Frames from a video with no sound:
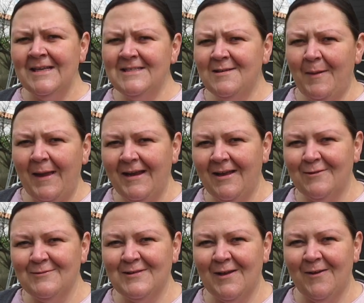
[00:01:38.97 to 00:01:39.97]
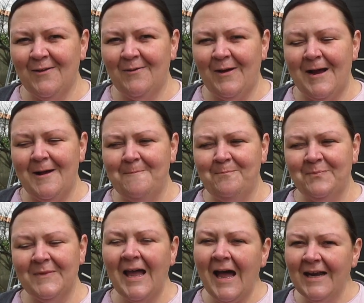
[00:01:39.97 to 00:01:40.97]
tomatoes, so um,
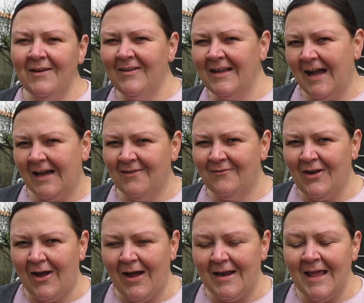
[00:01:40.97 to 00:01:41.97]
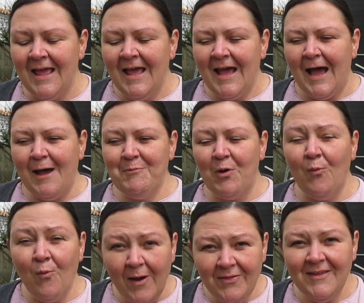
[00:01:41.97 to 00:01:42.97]
kind of and kind of not. Um, but
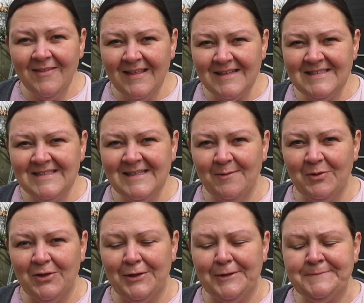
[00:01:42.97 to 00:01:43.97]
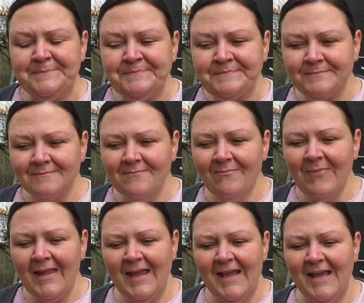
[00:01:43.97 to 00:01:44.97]
one thing that's similar
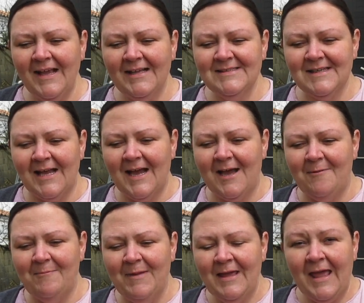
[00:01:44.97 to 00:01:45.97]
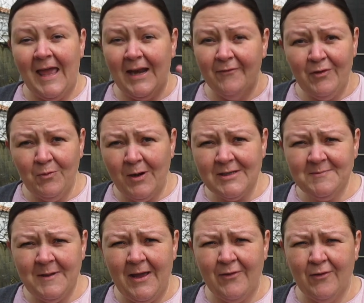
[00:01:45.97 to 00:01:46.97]
is um, and if you watch
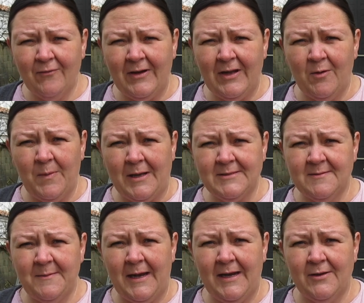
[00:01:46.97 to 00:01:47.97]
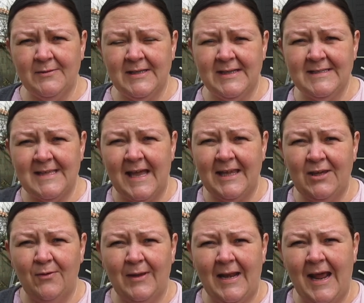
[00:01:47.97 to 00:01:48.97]
my other video about tomatoes is that
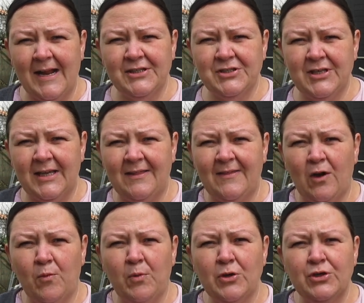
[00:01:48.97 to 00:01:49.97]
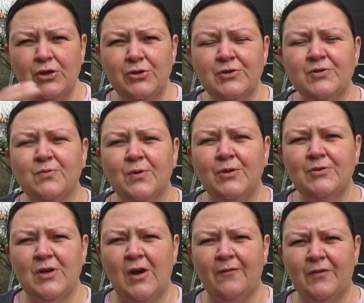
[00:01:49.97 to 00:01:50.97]
you can actually they'll produce
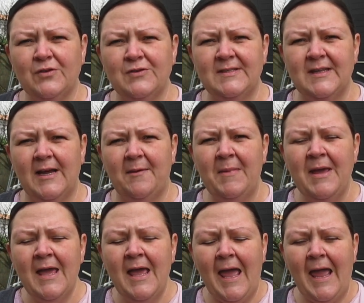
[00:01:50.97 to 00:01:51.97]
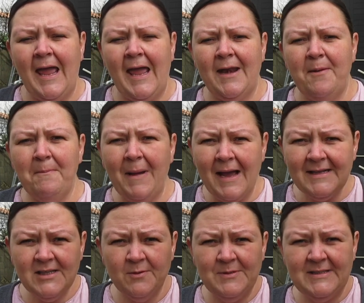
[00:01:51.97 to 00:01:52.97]
roots off their stem and my
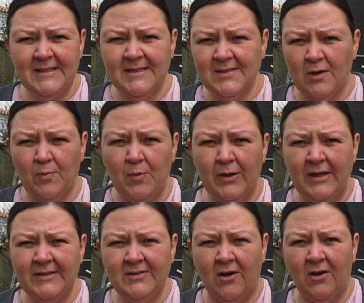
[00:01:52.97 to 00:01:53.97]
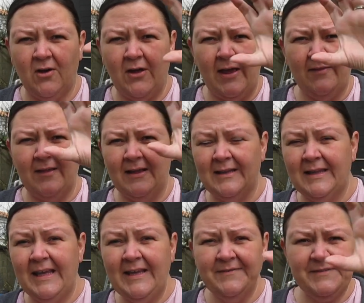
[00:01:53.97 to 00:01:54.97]
tomatillas are pretty tall and the
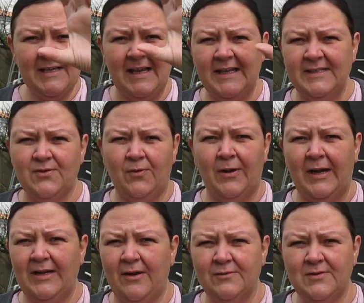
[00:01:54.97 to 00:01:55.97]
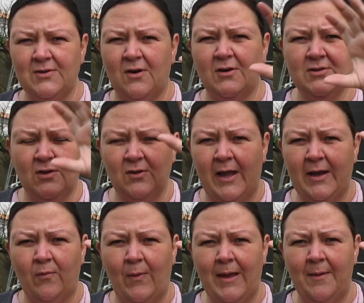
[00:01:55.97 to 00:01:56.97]
leaf settings already don't start till
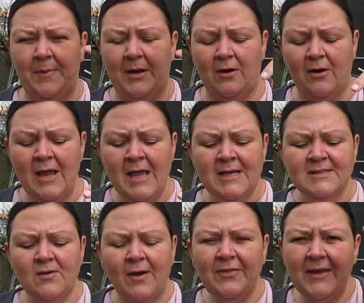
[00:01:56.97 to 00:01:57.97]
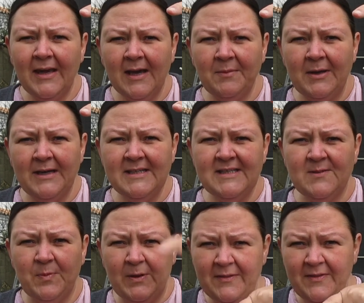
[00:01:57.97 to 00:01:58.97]
like way up here. So I think I'm gonna
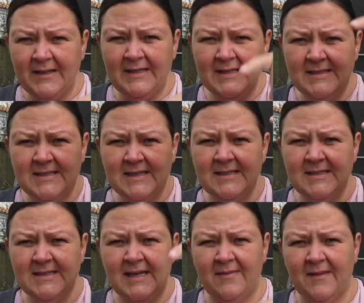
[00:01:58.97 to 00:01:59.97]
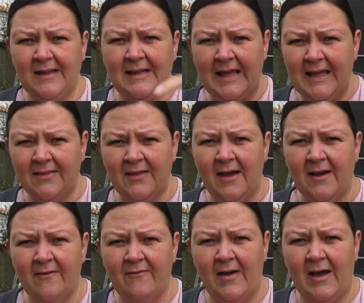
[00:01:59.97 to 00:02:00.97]
split the distance in the length
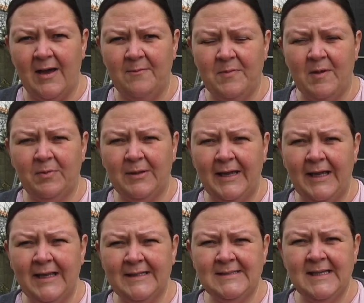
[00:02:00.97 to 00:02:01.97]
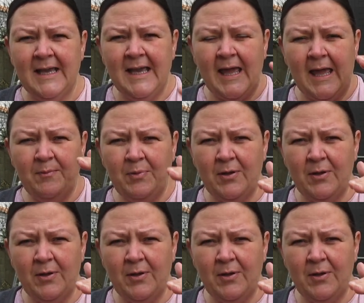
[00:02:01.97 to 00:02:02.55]
of um, the plant and